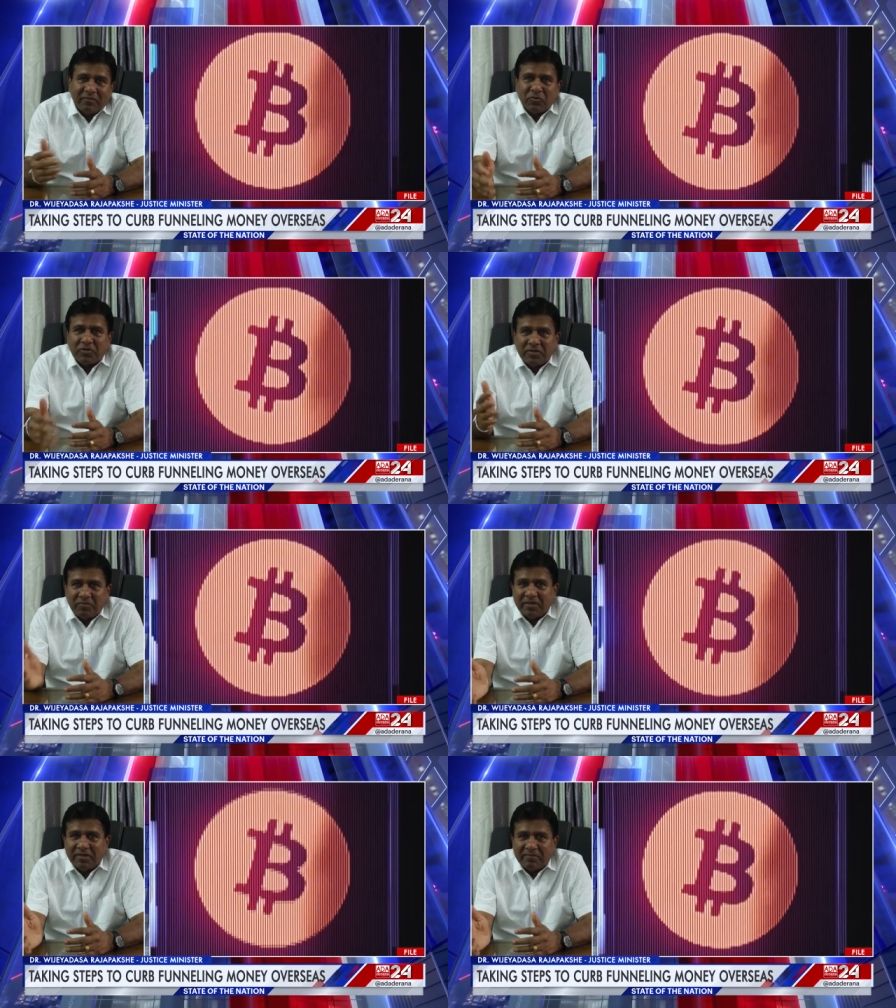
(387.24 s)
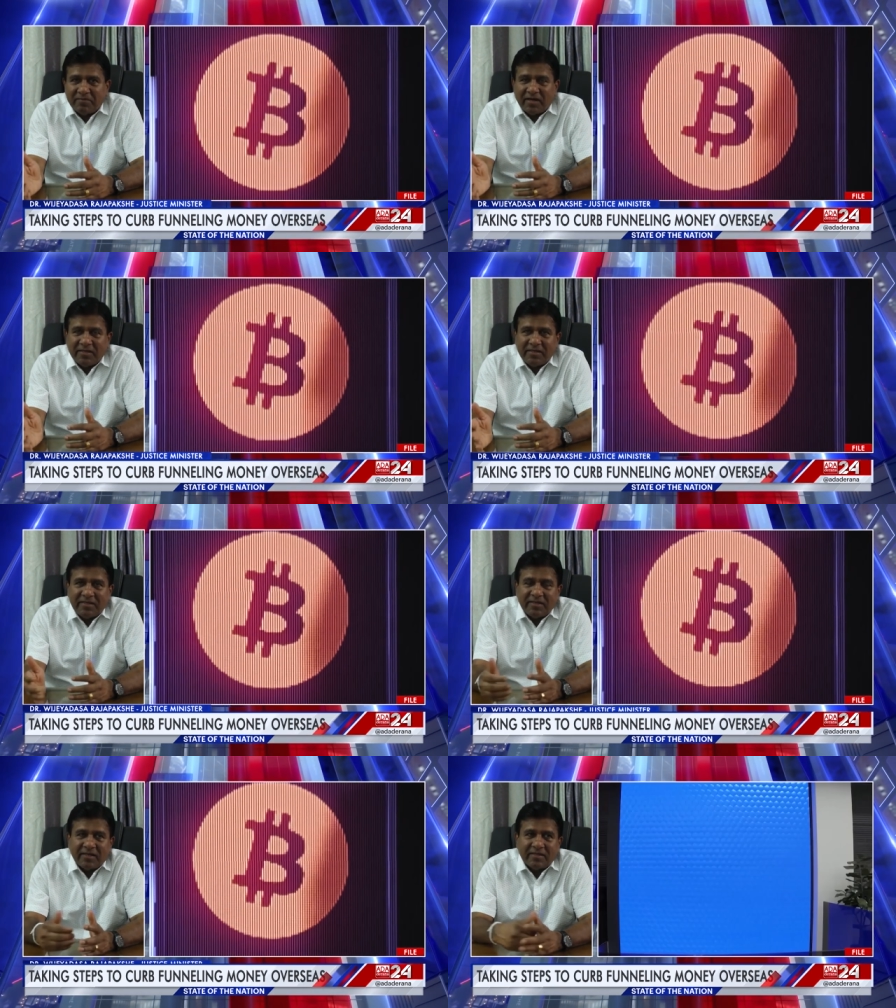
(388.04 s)
them to keep the
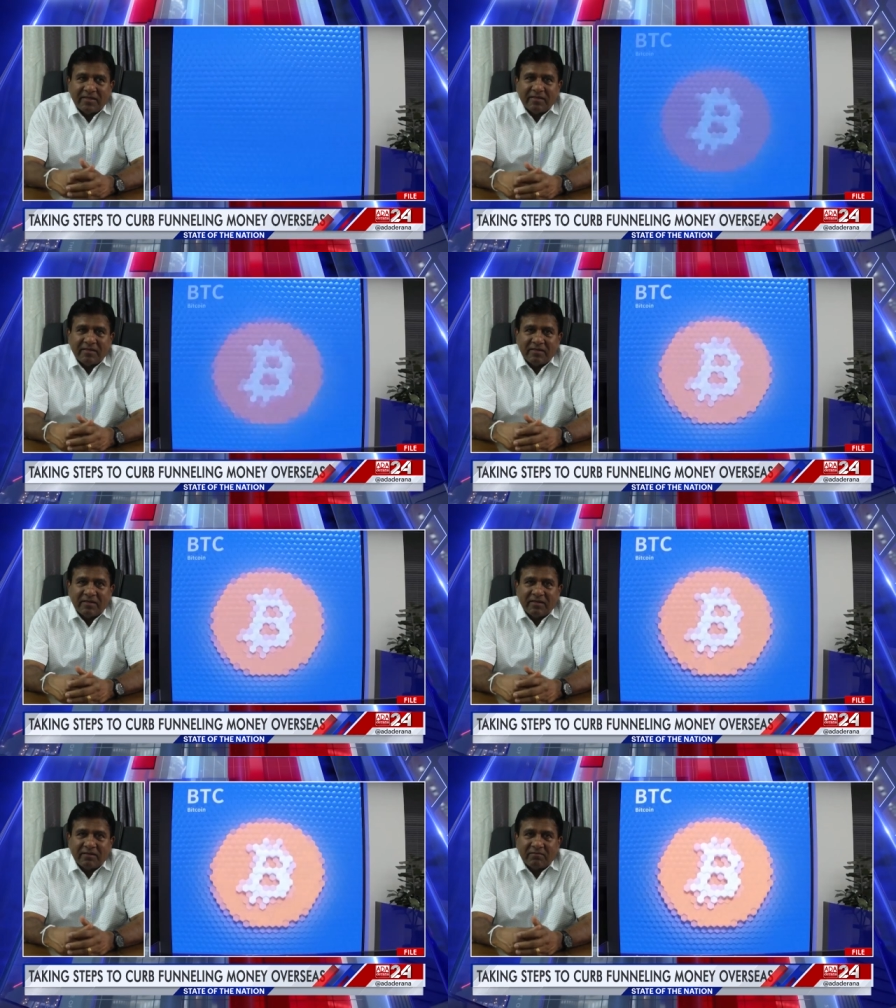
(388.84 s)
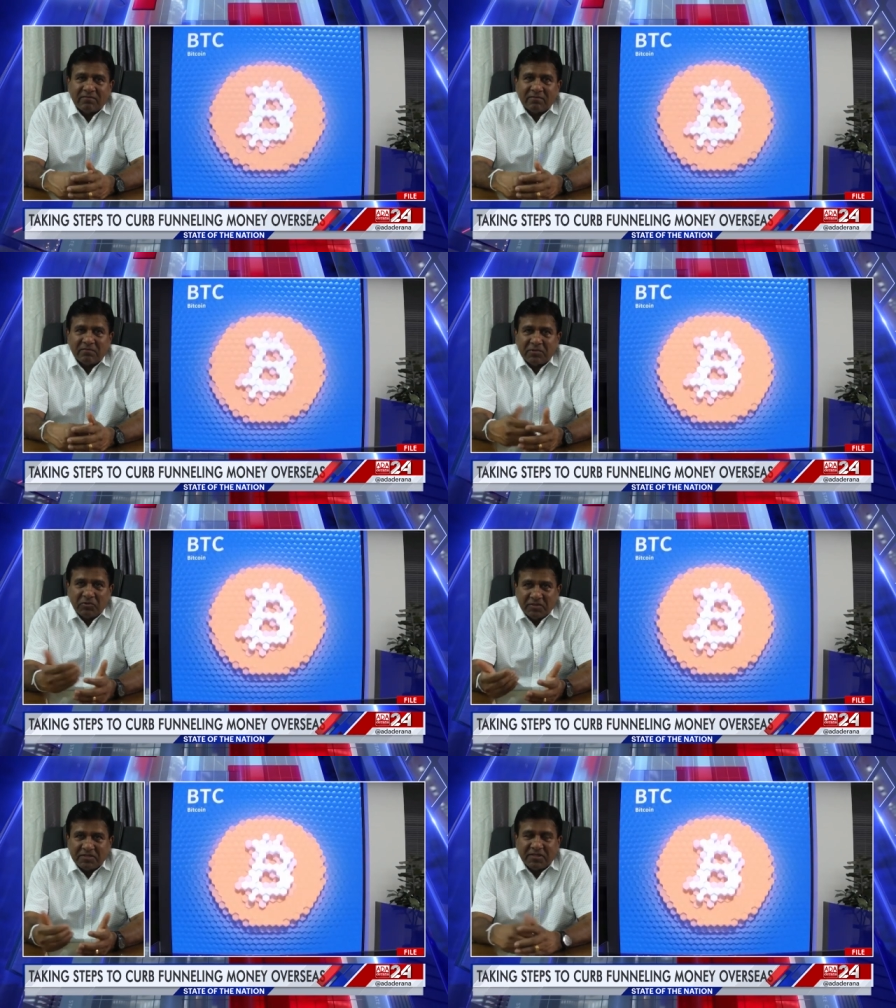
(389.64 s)
money in other uh,
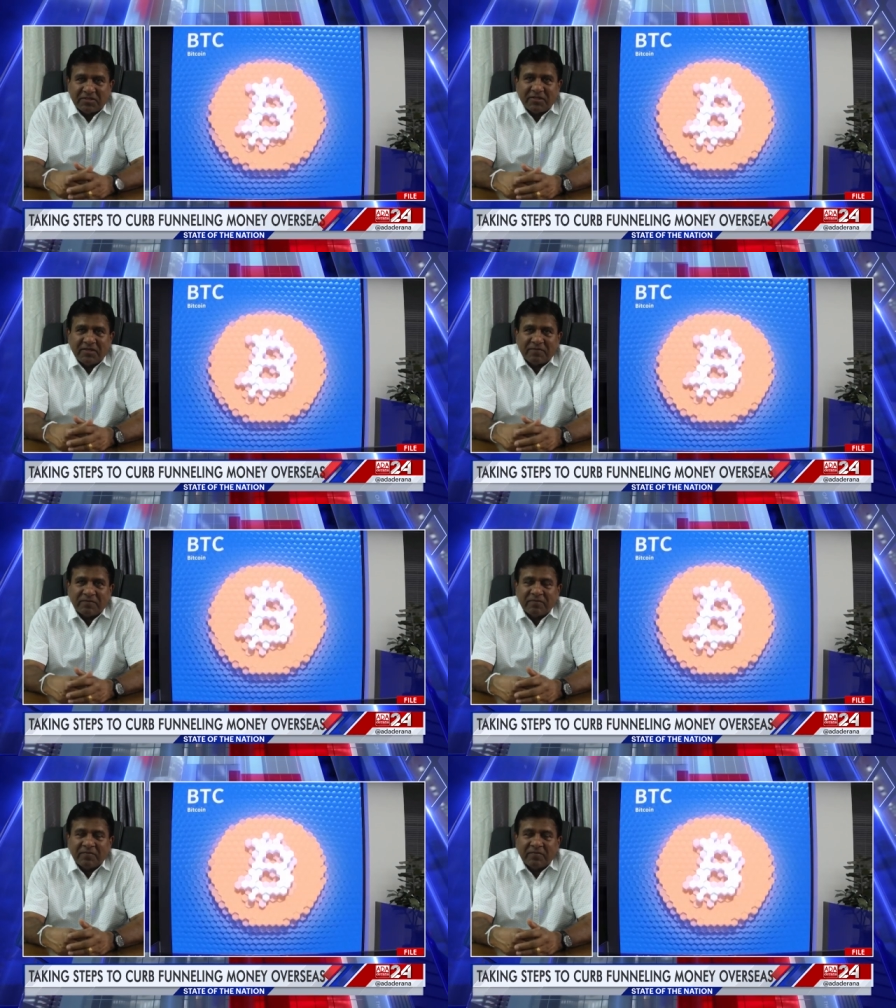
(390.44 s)
jurisdiction.